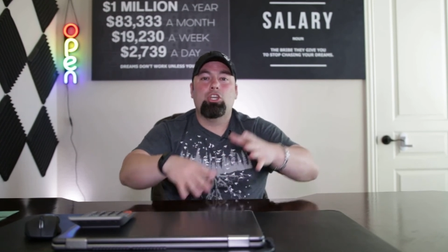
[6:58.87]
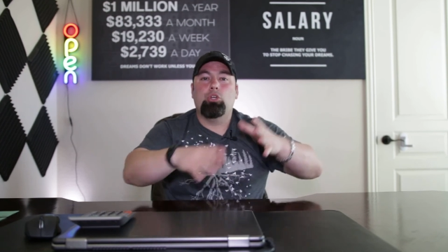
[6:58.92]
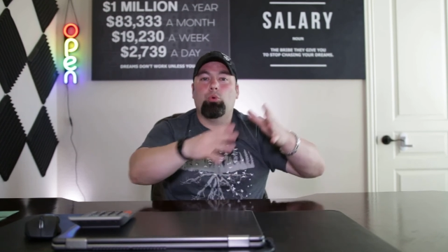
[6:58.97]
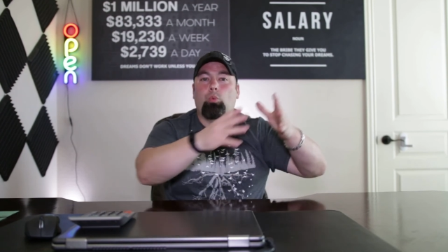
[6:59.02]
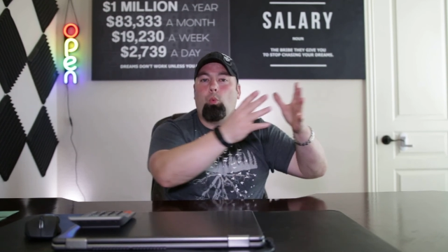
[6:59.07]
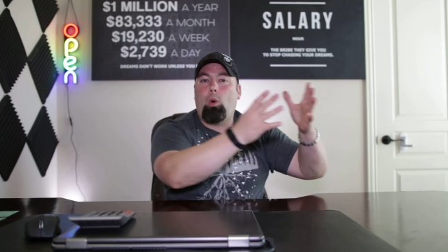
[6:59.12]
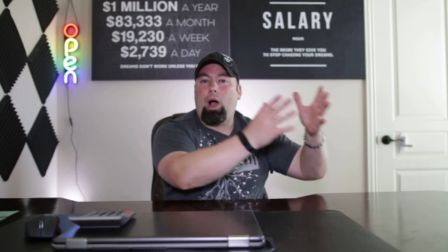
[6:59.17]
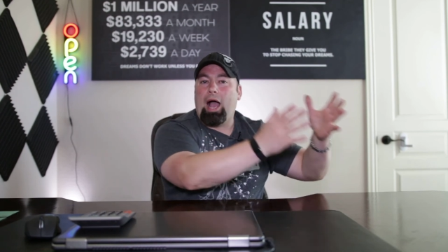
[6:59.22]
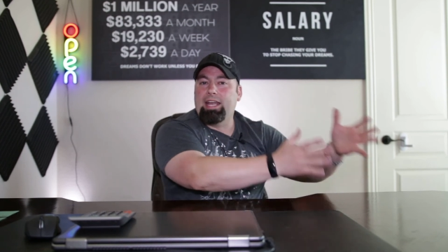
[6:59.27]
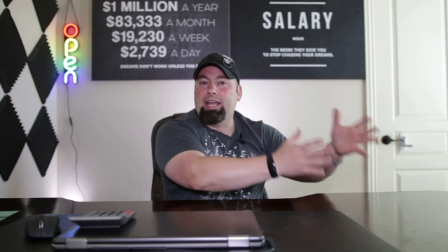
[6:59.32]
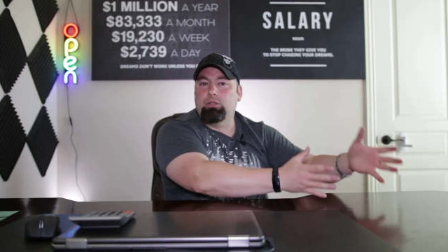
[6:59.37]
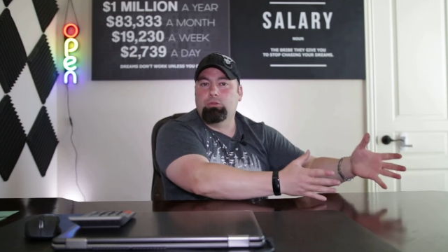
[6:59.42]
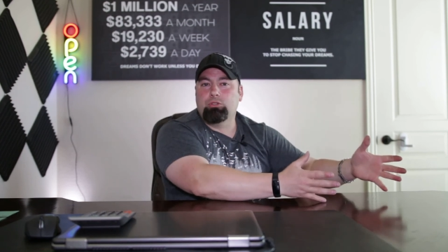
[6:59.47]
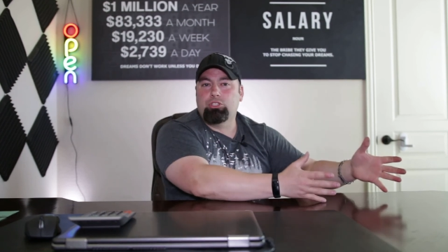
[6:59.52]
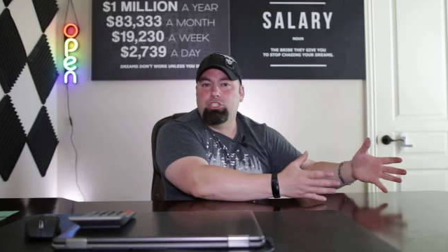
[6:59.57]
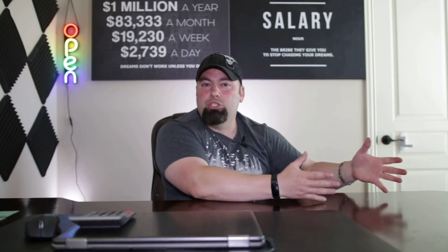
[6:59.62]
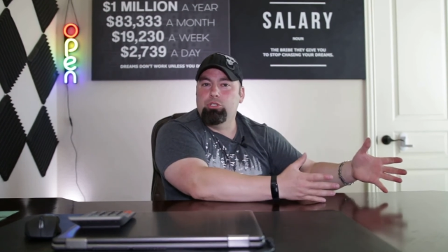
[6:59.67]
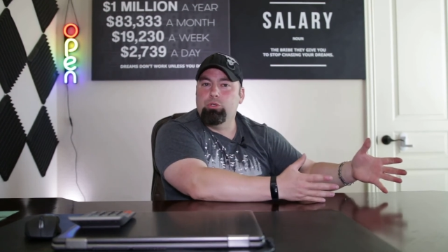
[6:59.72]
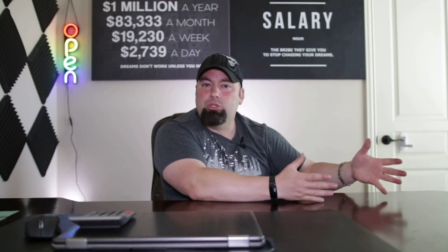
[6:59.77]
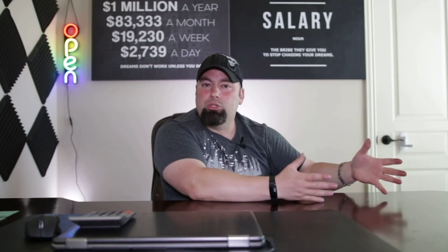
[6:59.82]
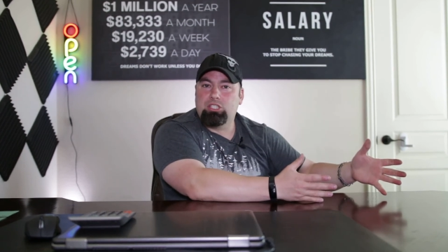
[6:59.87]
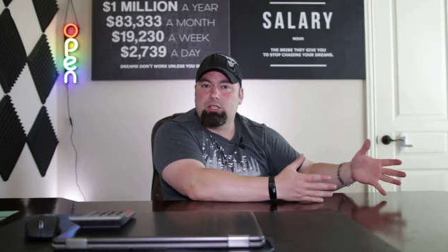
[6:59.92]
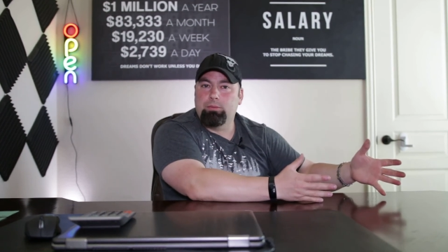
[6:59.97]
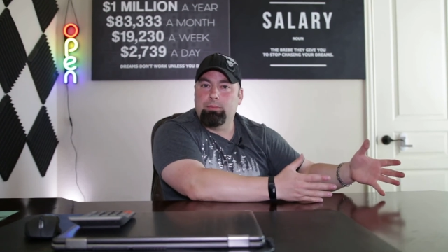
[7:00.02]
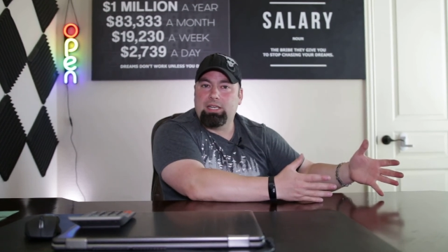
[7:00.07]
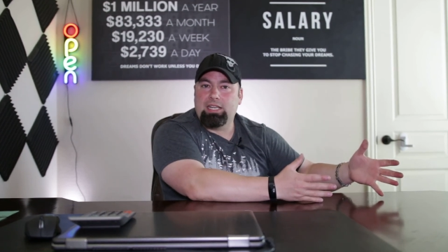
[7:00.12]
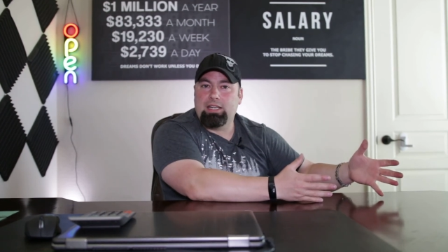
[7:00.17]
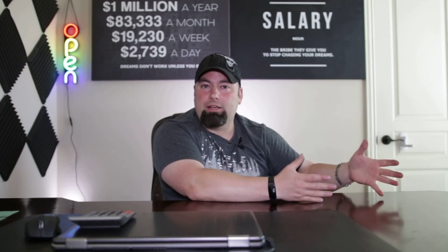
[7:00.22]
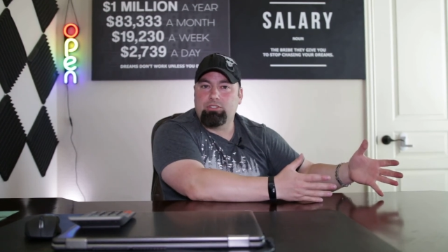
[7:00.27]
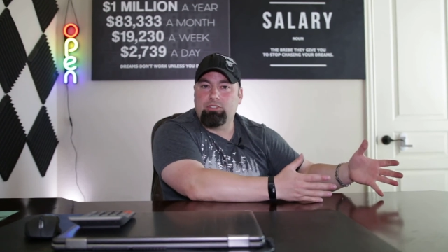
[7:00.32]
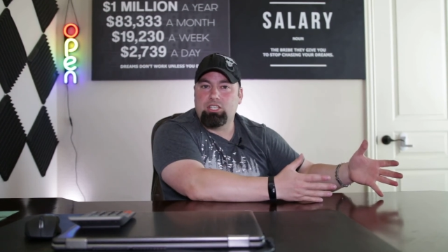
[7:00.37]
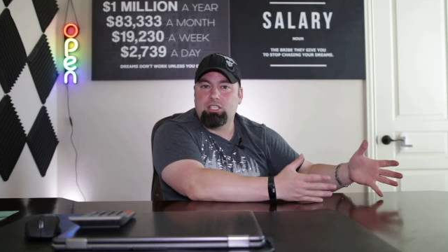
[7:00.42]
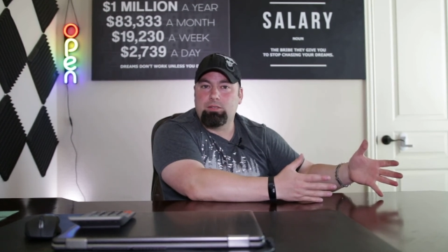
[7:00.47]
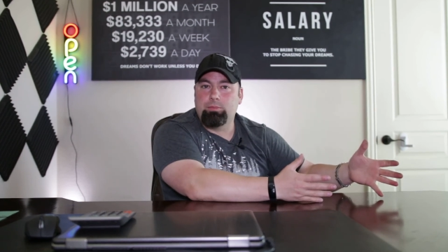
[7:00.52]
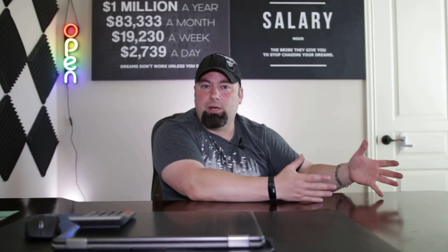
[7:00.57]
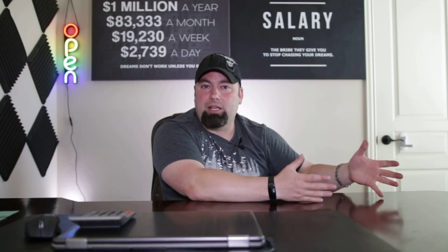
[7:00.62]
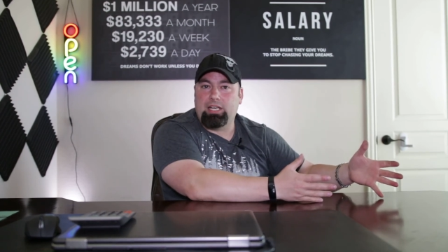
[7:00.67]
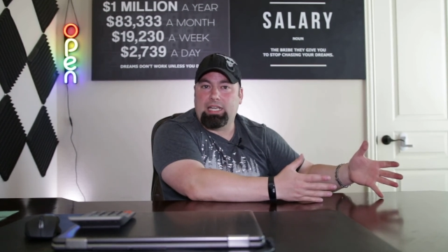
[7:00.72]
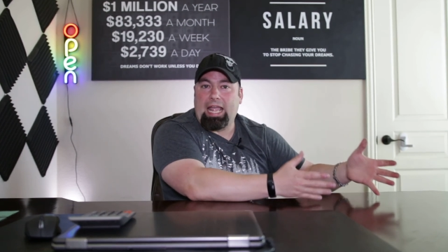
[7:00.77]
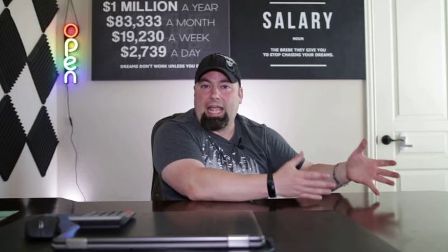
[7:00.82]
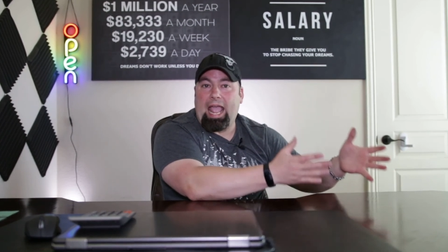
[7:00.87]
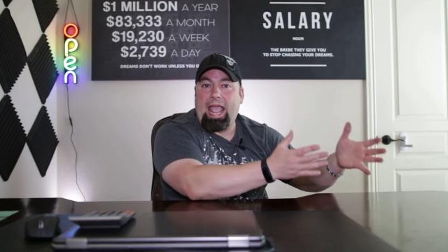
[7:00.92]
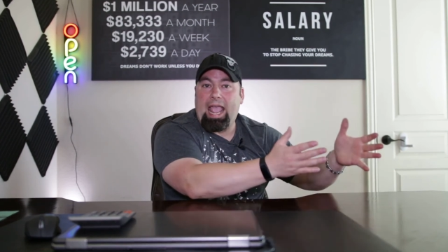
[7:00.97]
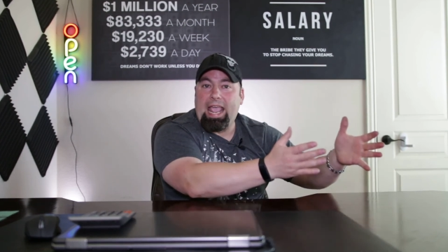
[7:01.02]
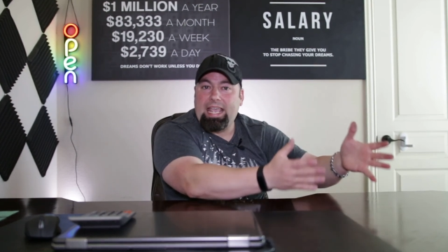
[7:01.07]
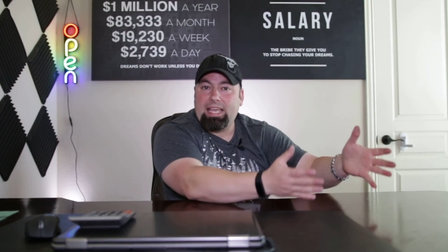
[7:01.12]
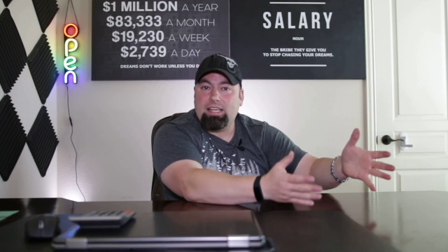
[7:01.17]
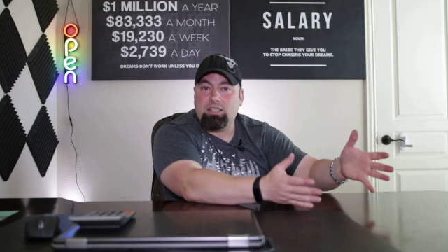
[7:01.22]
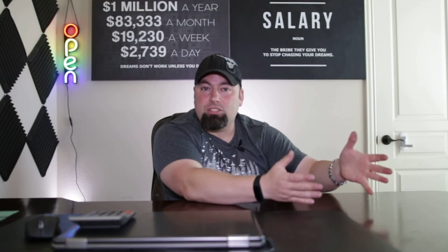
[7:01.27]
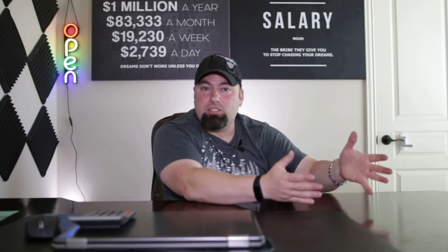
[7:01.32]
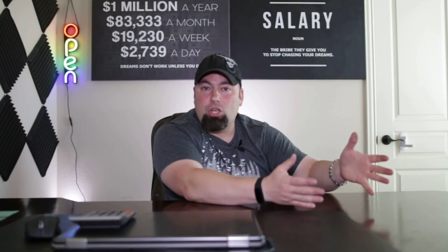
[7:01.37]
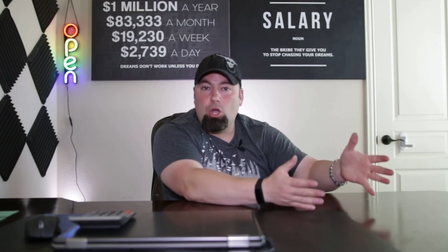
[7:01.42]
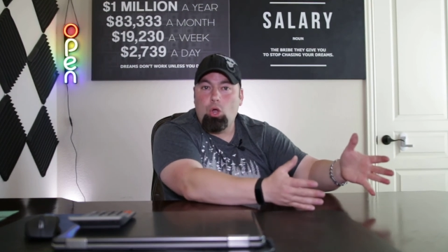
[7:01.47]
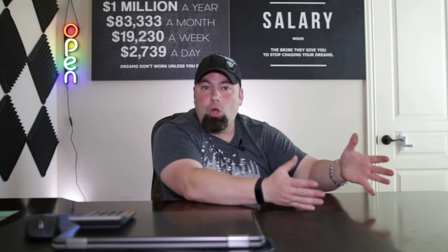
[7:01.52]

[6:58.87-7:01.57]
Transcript: Why don't you use somebody else's money? And